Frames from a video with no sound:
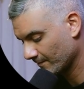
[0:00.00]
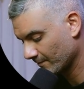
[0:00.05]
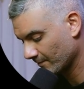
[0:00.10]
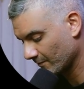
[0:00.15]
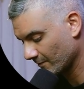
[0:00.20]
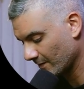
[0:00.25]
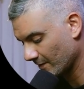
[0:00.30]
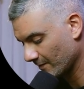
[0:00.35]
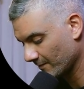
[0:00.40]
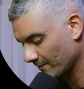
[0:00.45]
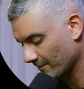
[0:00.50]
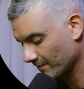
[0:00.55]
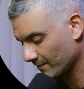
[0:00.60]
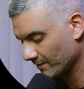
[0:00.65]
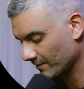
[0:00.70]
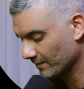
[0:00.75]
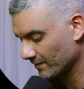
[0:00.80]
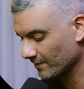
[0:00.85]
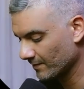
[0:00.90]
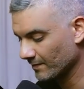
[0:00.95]
right?
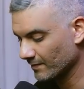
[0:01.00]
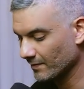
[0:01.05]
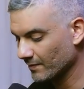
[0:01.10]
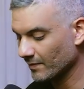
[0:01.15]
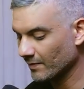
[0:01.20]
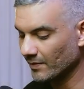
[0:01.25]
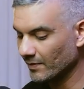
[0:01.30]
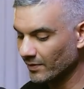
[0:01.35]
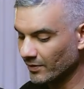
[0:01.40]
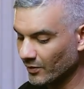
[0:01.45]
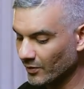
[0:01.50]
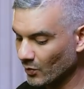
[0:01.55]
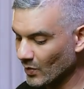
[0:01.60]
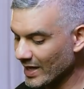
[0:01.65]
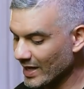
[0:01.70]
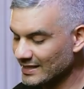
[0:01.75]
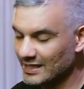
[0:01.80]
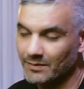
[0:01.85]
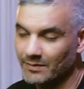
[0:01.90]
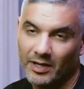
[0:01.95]
They're
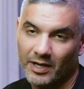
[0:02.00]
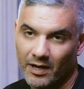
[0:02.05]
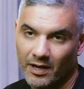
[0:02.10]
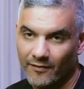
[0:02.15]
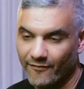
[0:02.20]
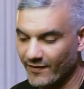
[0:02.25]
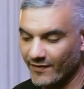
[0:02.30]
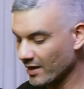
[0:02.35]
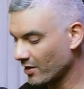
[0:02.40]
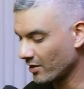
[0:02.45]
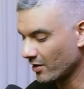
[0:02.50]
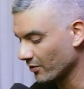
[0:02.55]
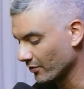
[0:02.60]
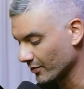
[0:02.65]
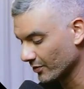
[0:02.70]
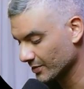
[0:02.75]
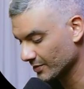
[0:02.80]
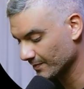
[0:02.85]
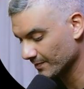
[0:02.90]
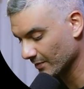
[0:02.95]
wasting money on fake
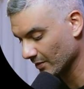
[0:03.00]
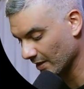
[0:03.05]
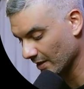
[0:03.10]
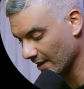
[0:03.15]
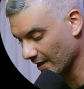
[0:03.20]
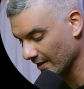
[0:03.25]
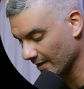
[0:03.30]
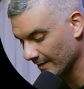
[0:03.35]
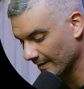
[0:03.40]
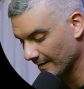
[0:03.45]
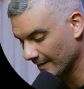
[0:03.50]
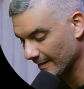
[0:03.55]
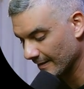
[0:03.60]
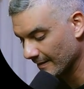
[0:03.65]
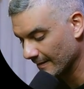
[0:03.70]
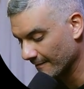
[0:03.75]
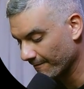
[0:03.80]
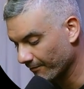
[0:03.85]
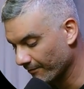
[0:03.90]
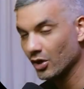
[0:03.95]
gurus, okay?
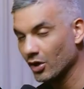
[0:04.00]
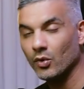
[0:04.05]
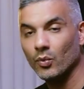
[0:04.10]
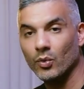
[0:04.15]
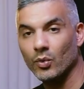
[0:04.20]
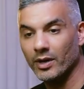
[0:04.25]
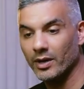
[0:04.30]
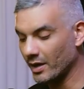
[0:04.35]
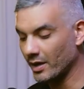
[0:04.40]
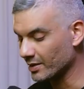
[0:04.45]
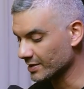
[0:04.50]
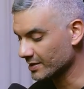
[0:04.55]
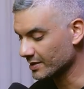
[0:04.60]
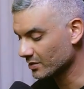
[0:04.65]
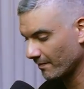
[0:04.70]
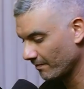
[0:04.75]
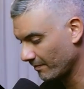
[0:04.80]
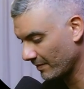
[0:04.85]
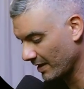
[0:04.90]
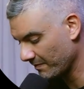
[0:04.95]
What else?
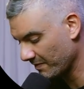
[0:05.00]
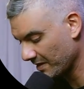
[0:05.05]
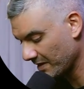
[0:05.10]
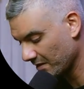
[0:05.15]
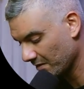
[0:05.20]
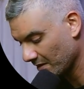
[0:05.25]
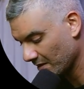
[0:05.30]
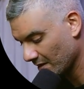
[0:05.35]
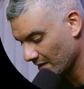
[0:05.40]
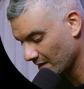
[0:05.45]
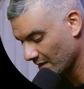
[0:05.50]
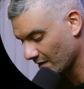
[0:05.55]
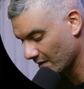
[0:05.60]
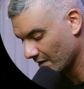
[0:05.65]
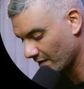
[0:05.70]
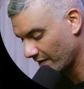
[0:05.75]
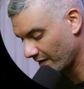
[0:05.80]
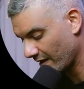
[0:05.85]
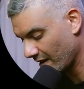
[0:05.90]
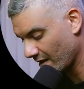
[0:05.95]
Maybe
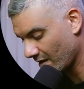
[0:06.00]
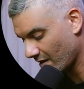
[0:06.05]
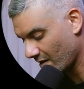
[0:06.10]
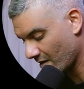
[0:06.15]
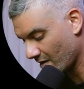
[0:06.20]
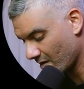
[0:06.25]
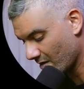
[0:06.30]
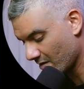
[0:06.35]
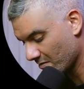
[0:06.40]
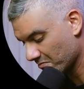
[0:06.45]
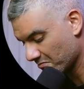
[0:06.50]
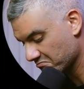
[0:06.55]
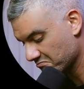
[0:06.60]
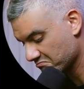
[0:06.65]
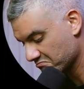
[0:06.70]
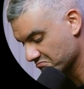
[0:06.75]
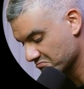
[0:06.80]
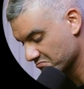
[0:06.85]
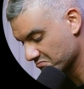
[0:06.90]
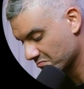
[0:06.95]
they are
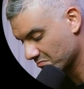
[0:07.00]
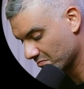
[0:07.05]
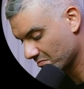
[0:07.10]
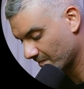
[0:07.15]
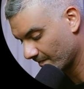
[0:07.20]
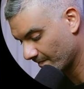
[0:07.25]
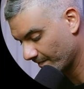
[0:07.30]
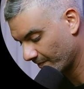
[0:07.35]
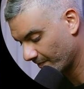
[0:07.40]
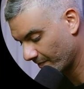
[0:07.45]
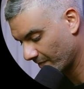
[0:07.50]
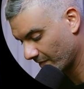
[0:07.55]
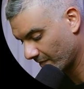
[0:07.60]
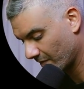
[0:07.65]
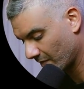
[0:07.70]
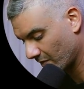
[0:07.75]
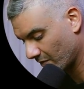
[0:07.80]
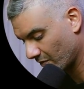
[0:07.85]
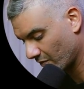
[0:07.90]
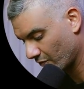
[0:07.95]

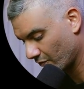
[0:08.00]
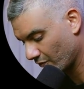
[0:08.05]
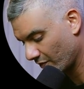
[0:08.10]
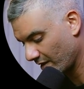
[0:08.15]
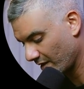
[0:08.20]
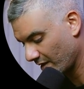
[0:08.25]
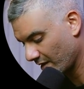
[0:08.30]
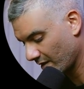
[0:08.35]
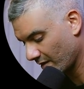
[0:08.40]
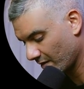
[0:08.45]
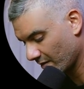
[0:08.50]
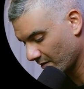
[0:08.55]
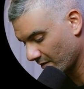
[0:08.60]
reading